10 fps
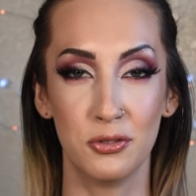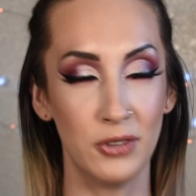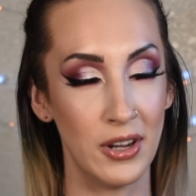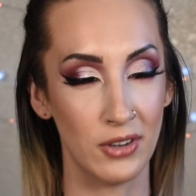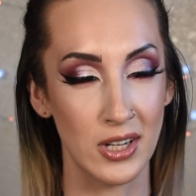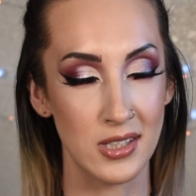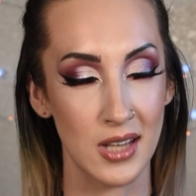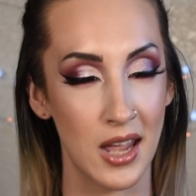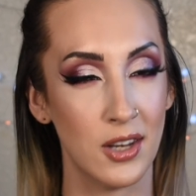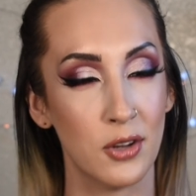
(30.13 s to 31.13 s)
favorites
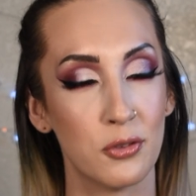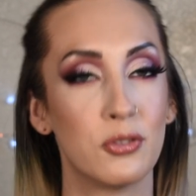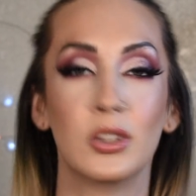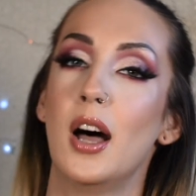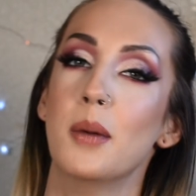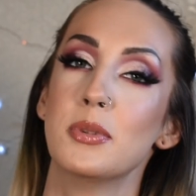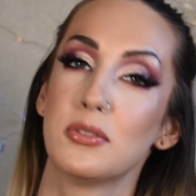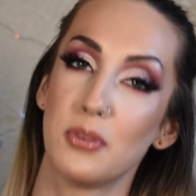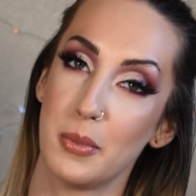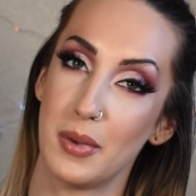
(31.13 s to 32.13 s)
and flops
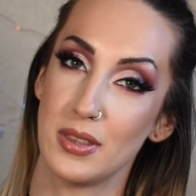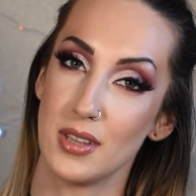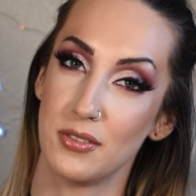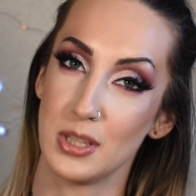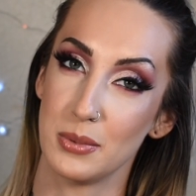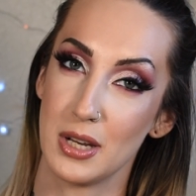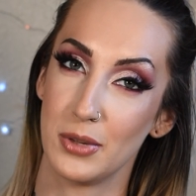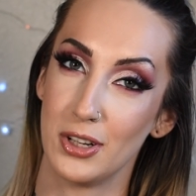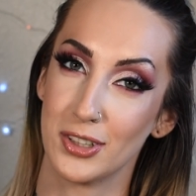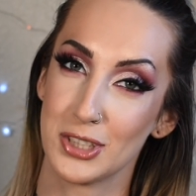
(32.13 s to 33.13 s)
from the months of
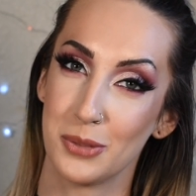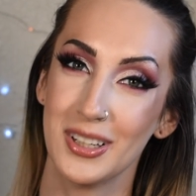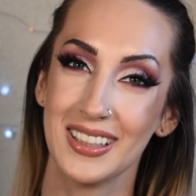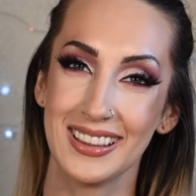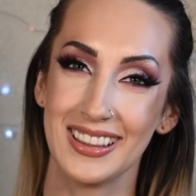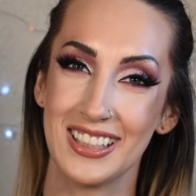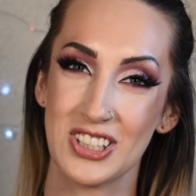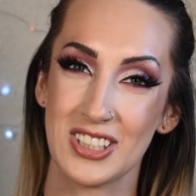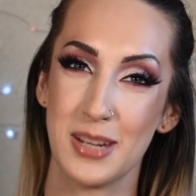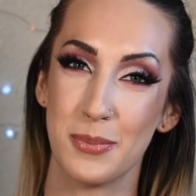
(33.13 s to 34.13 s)
September and October, then
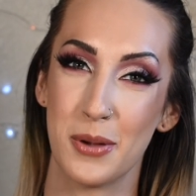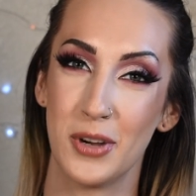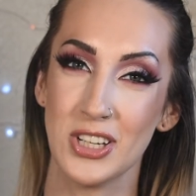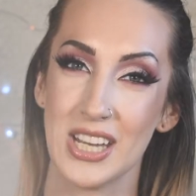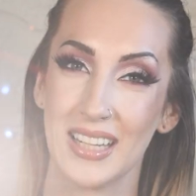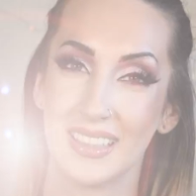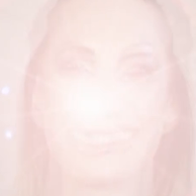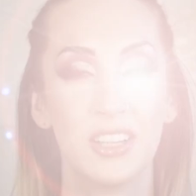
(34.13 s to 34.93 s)
just keep on watching.